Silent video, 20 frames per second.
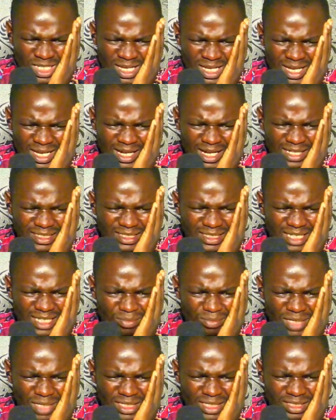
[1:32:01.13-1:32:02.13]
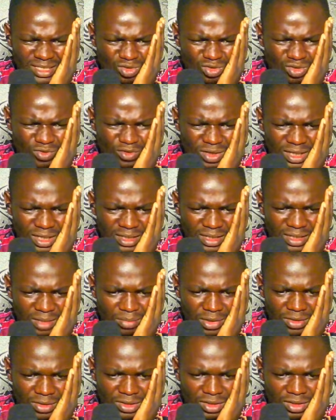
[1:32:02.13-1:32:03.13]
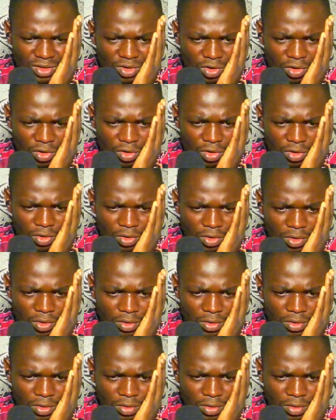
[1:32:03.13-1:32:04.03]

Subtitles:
How did I manage to forget about the clock?